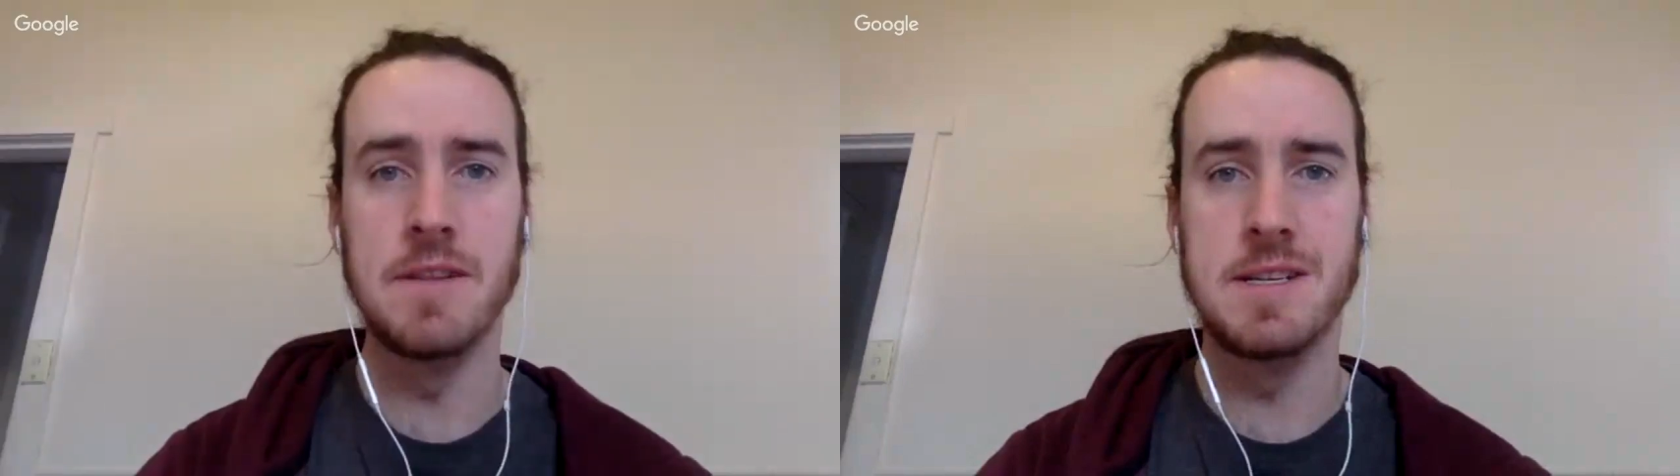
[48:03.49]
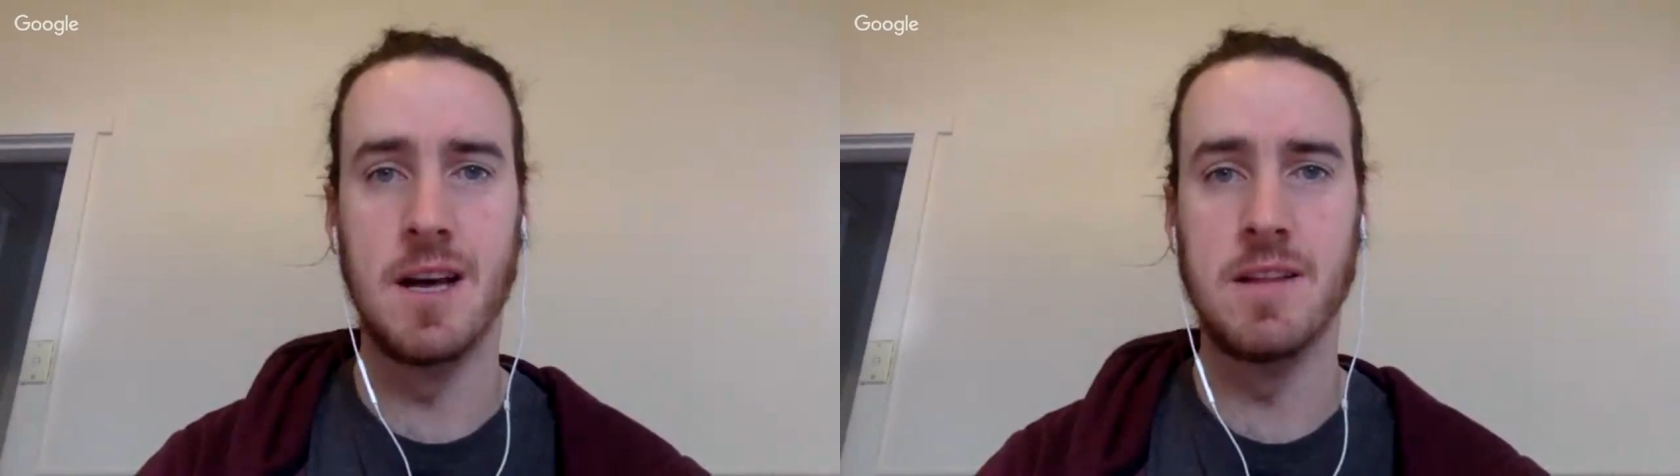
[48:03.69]

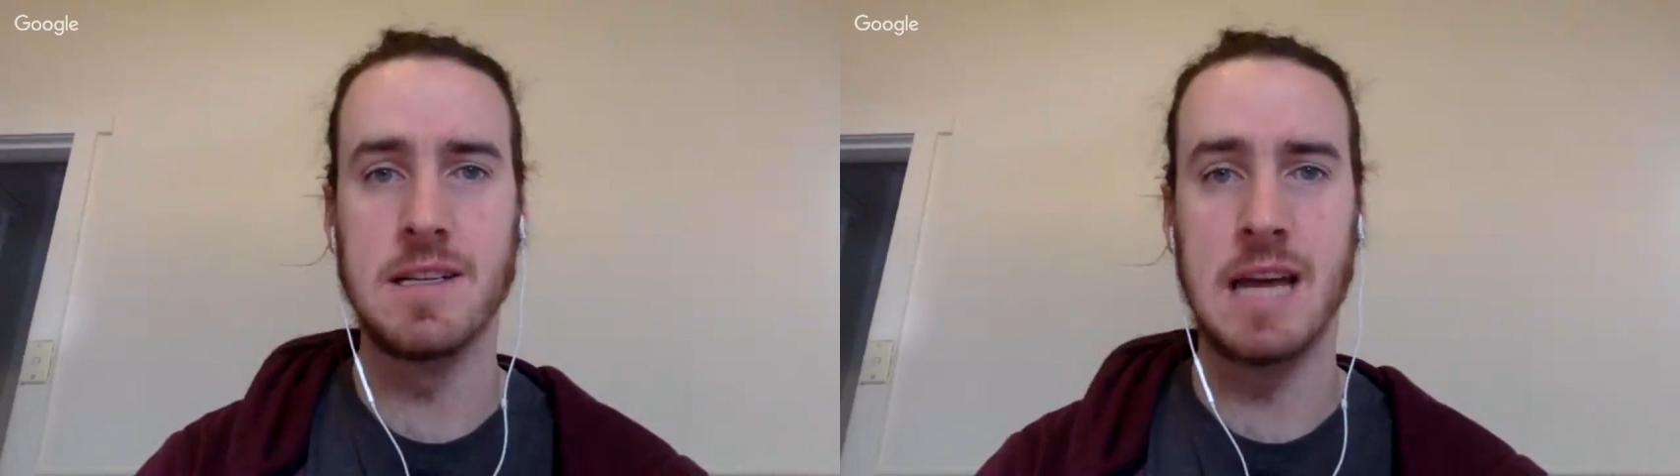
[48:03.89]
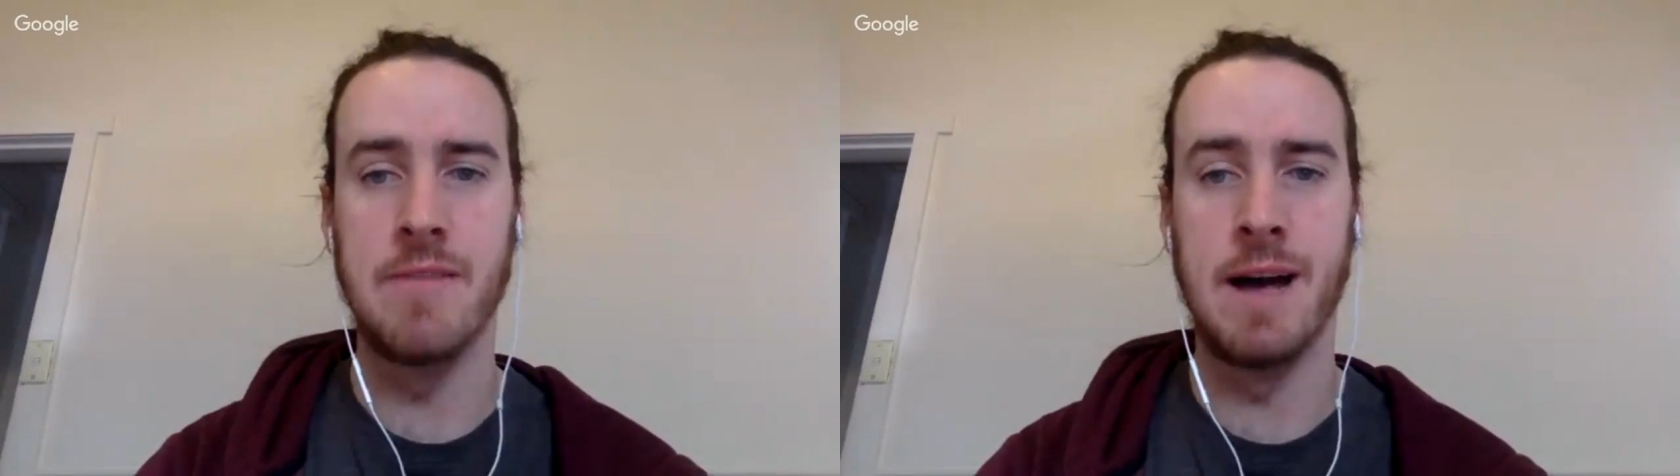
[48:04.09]

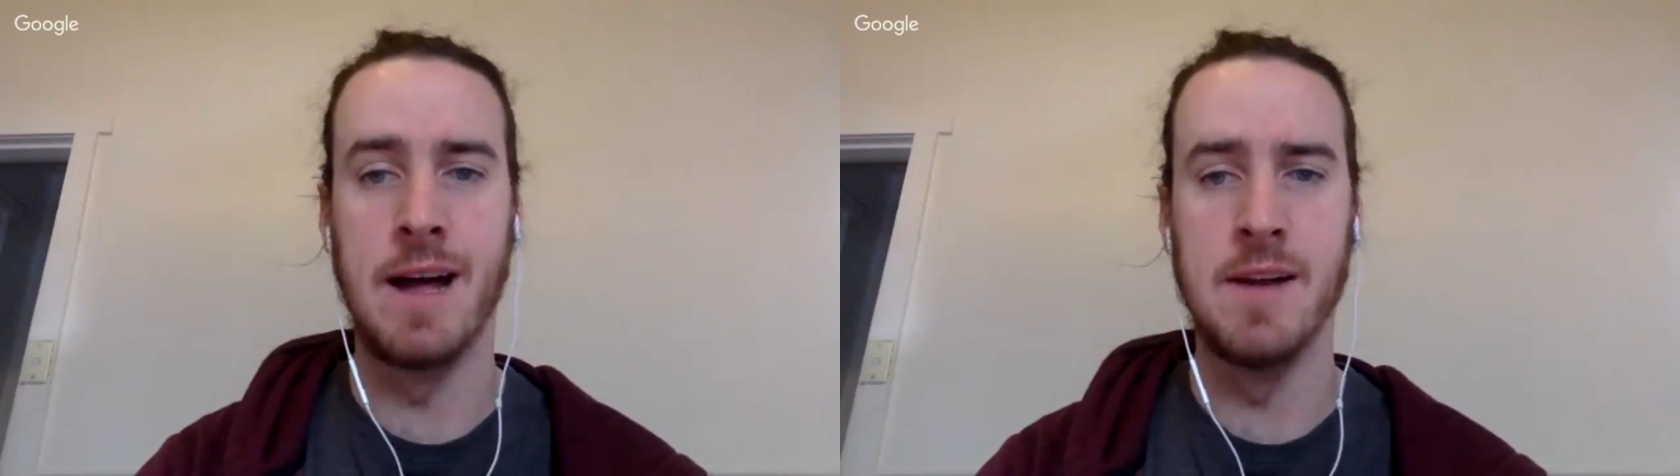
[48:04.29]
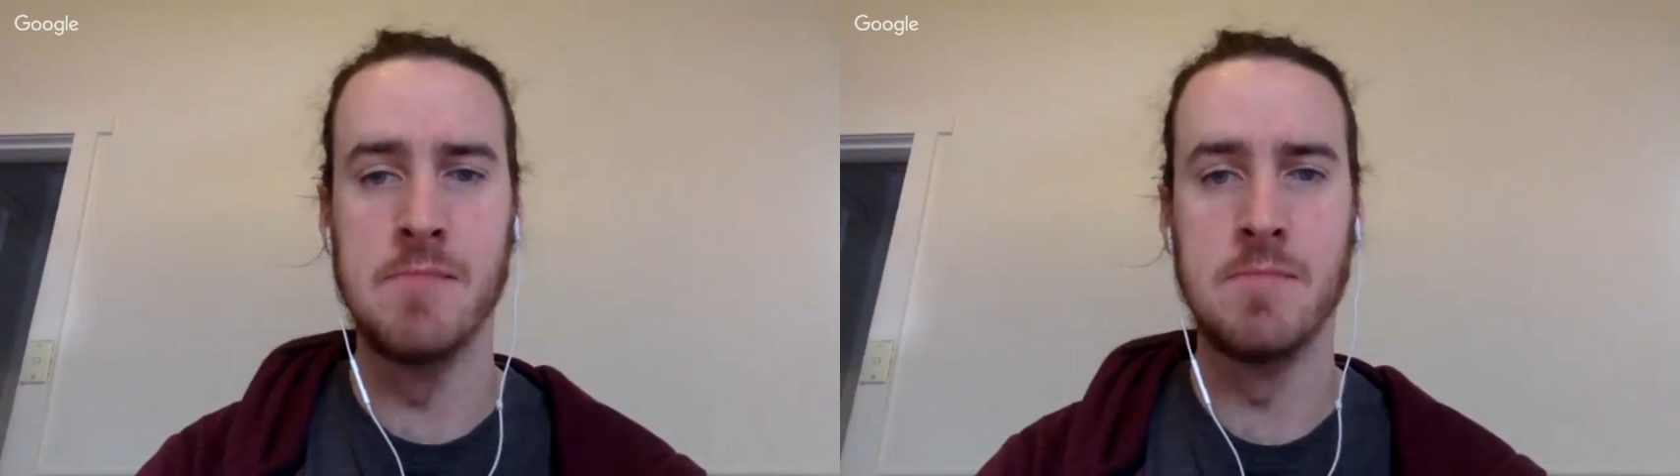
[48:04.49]
Celtics had
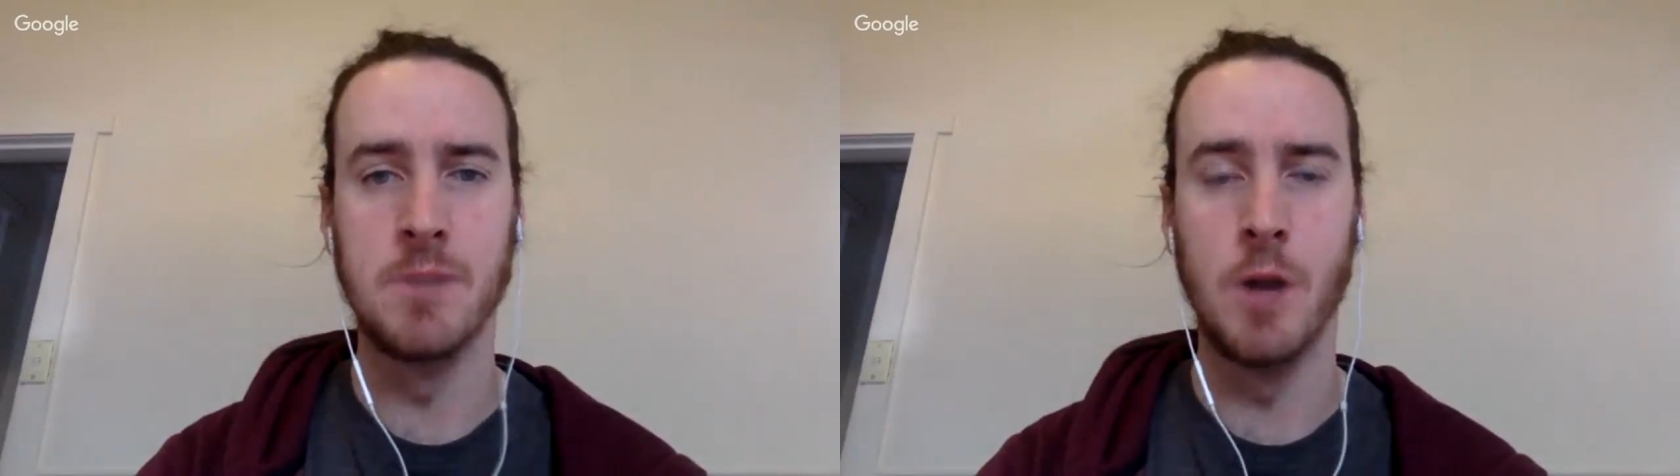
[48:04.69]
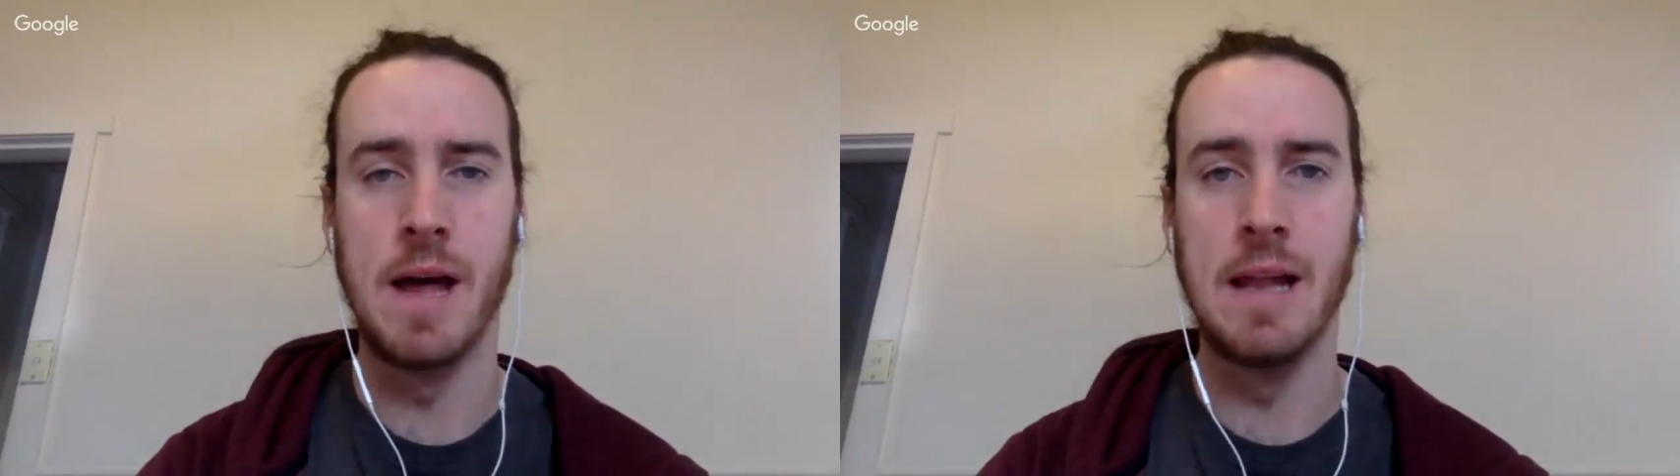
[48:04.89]
had,
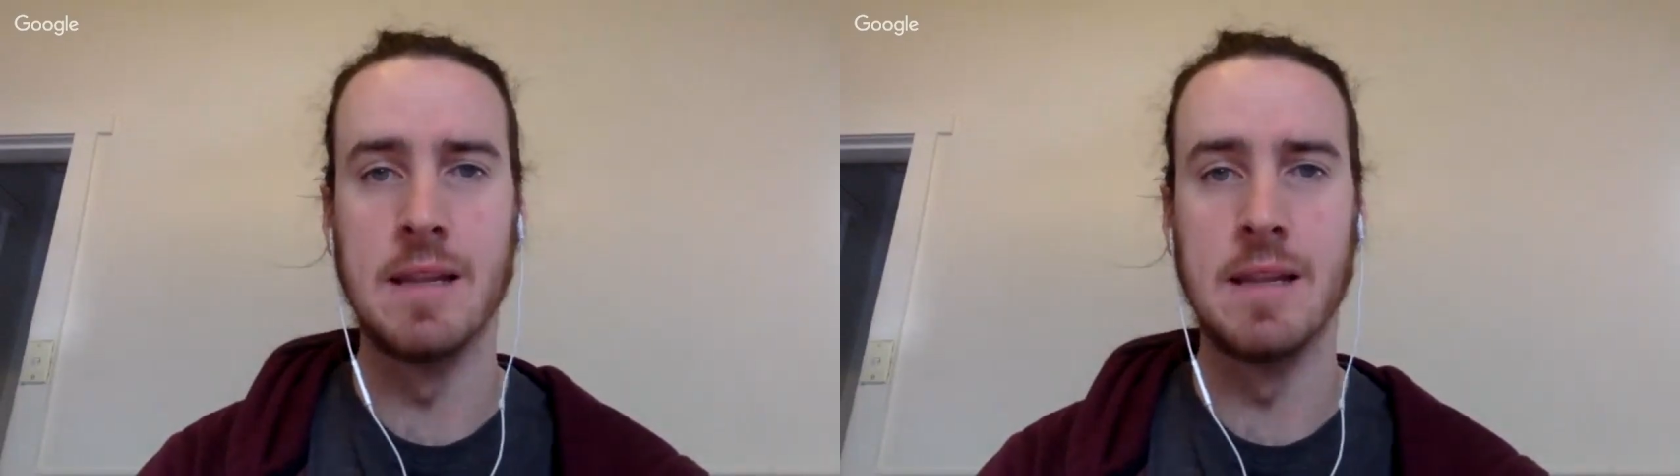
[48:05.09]
that